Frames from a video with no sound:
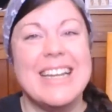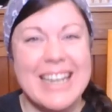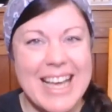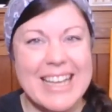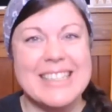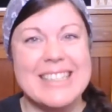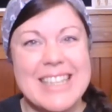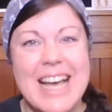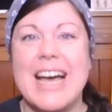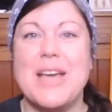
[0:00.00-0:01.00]
Next
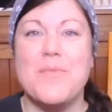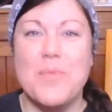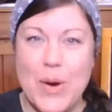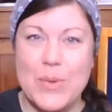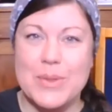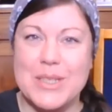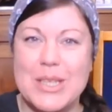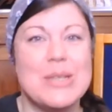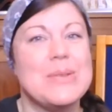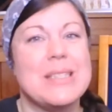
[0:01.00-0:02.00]
time, won't
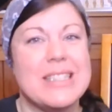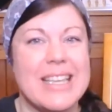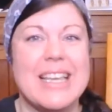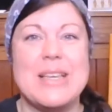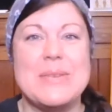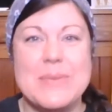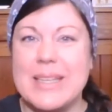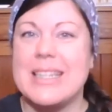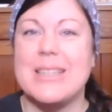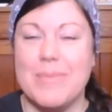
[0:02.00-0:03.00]
you sing
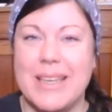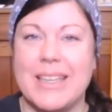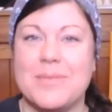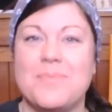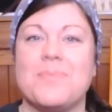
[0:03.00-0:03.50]
with me?